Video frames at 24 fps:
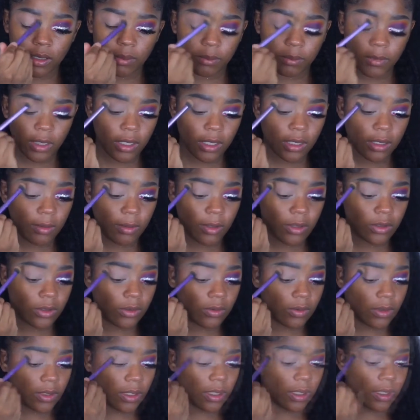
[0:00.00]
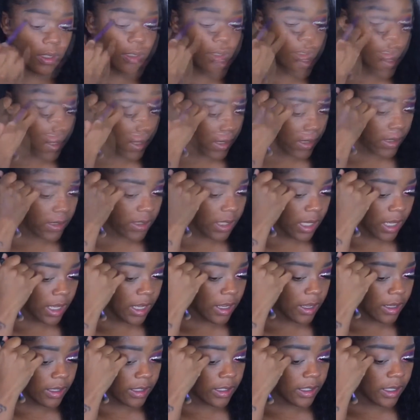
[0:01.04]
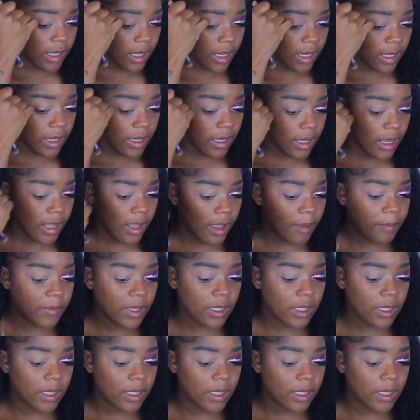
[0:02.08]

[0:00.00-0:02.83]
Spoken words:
I'm thinking about doing that because I'm